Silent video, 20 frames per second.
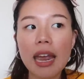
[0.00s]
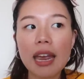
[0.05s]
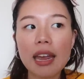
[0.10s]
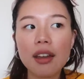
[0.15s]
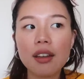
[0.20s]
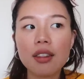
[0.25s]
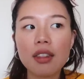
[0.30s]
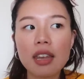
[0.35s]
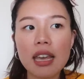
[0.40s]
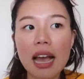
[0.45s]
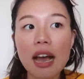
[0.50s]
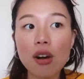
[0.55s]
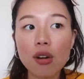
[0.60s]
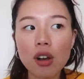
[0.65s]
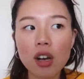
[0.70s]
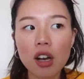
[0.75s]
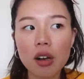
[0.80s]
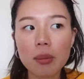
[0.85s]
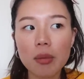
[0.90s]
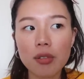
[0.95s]
And the
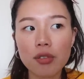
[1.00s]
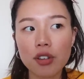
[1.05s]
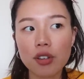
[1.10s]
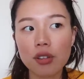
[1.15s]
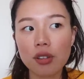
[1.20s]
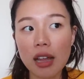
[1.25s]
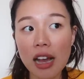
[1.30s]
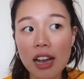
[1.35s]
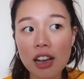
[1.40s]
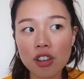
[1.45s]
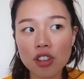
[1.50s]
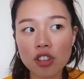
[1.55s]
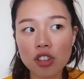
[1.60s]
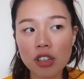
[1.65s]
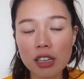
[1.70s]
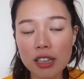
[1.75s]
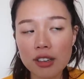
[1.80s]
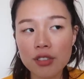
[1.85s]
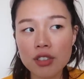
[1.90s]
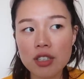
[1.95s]
outcome of your lash
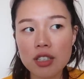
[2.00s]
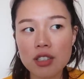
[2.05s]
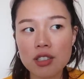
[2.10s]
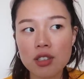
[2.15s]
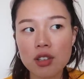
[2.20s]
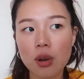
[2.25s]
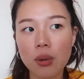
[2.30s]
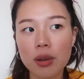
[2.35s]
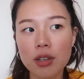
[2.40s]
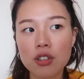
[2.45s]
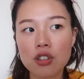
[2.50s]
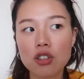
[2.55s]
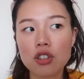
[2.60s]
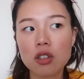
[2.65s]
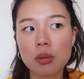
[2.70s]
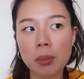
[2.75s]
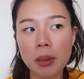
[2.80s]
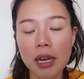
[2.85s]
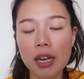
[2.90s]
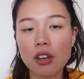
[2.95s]
lift is going to
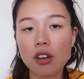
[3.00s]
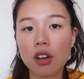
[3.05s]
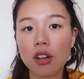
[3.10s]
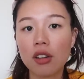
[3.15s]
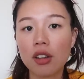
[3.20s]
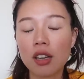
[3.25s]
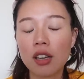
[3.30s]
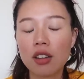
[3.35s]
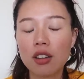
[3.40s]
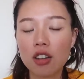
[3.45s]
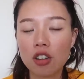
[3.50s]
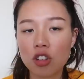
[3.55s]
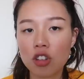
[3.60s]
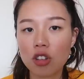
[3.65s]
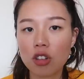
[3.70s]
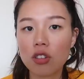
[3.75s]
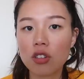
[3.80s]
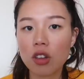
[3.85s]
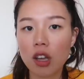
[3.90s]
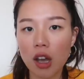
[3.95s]
depend on the
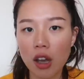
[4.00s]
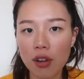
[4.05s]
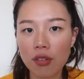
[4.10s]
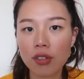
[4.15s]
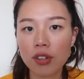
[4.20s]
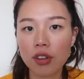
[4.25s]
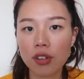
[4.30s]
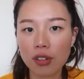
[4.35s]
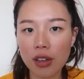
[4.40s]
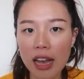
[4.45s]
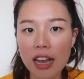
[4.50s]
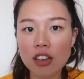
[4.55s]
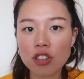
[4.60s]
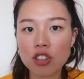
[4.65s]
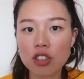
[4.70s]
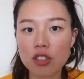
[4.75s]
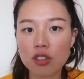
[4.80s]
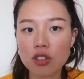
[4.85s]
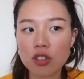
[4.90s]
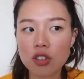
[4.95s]
conditions of your
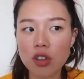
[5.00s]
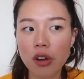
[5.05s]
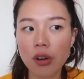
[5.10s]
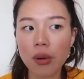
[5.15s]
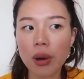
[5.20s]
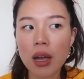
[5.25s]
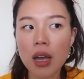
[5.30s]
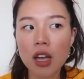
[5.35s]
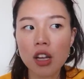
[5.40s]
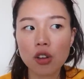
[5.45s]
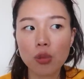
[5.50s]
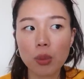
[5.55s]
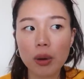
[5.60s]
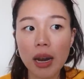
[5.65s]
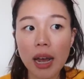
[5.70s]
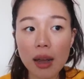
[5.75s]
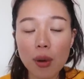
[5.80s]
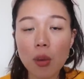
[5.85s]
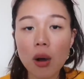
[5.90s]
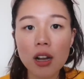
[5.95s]
lashes. So
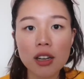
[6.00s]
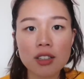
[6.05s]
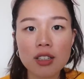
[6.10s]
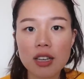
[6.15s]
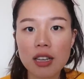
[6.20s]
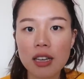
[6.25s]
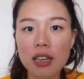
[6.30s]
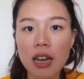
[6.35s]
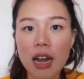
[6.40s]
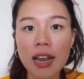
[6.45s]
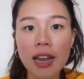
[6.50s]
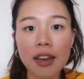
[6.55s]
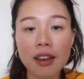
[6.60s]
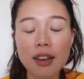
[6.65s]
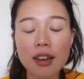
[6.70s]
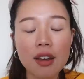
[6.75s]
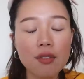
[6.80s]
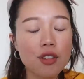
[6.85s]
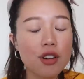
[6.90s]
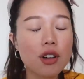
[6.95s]
when I walked in, I
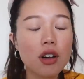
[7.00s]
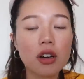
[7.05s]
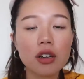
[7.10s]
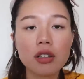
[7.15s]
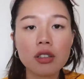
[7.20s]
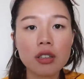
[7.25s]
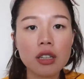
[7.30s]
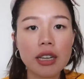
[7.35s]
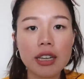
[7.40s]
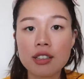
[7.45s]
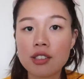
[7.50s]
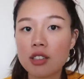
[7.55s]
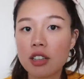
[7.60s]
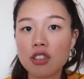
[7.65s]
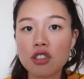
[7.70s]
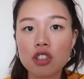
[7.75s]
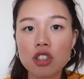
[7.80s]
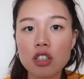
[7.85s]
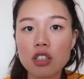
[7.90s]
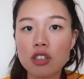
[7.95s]
had never gotten
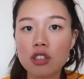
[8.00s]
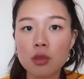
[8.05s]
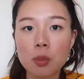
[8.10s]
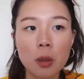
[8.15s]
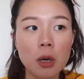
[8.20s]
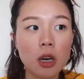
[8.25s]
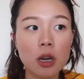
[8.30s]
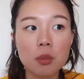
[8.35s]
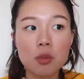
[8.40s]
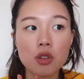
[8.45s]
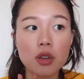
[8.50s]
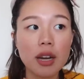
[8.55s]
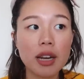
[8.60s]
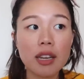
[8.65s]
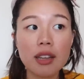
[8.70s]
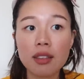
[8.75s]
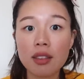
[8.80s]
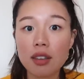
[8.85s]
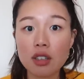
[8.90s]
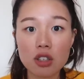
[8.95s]
extensions, perms, or
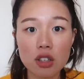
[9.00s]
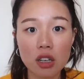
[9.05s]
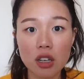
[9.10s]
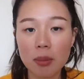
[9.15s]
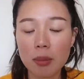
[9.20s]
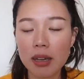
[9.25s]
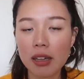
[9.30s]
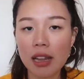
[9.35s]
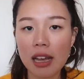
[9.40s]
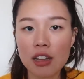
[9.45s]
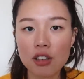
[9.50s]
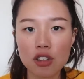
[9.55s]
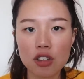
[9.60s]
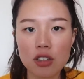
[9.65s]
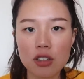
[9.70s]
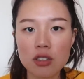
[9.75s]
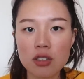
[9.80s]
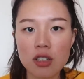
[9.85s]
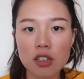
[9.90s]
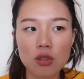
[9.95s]
anything done on my lashes.